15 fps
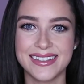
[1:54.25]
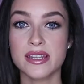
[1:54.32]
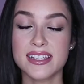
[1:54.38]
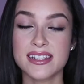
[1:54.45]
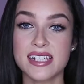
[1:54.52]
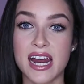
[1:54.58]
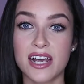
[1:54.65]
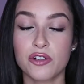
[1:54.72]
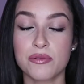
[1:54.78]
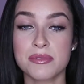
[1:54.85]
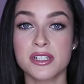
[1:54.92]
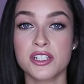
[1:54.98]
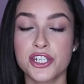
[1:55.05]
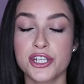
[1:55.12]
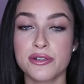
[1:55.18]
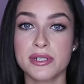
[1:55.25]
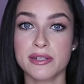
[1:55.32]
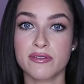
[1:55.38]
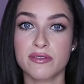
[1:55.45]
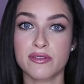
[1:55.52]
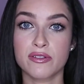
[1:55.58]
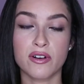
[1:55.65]
This tan comes in two
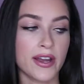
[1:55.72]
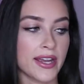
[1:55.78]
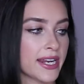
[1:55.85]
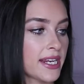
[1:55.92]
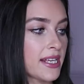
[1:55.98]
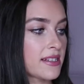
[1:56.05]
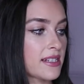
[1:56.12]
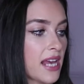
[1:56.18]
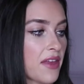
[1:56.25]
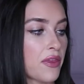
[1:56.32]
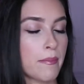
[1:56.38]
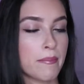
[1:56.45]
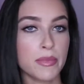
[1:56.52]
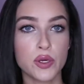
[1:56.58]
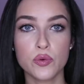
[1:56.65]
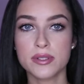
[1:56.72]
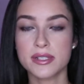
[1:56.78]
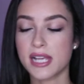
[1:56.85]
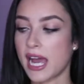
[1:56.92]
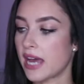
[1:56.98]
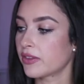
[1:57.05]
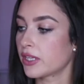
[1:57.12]
different varieties, the mousse
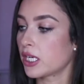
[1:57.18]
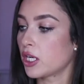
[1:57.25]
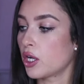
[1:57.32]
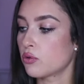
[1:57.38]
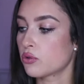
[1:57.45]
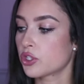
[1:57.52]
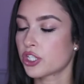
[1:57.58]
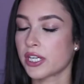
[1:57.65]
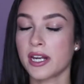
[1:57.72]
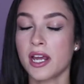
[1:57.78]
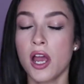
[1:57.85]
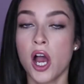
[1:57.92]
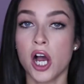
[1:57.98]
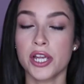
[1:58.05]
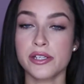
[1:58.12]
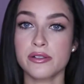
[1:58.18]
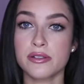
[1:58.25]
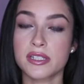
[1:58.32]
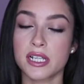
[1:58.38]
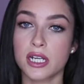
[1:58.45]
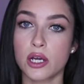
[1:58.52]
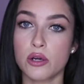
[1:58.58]
and the lotion. I
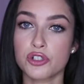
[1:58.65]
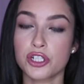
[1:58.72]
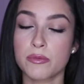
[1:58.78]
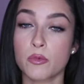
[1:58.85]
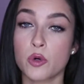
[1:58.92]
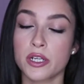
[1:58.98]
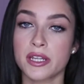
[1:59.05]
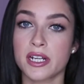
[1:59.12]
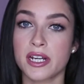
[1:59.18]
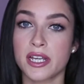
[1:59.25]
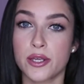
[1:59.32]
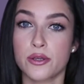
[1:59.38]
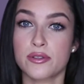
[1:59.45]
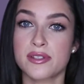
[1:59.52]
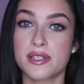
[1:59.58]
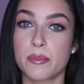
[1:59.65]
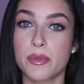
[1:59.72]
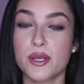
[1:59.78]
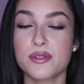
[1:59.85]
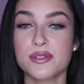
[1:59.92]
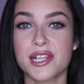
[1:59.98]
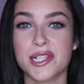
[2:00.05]
use the lotion more than I use the
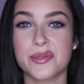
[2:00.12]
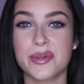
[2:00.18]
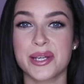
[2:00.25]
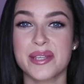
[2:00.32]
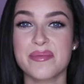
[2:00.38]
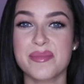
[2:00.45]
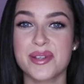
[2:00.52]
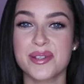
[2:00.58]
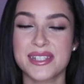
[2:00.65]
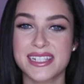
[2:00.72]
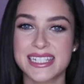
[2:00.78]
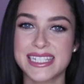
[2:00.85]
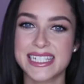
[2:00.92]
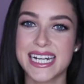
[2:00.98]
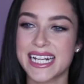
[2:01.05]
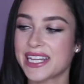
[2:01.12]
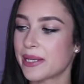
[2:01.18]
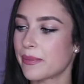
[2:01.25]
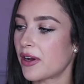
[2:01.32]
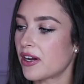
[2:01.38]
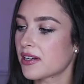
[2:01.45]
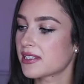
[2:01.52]
mousse, that's why the mousse is still in the
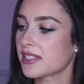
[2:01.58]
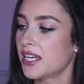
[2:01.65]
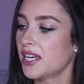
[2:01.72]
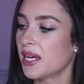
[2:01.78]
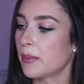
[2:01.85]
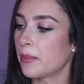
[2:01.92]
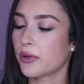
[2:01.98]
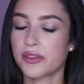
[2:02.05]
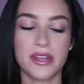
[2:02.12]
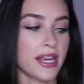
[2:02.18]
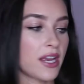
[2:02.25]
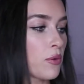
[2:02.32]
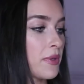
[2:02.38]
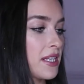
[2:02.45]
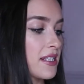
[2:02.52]
box. But they come in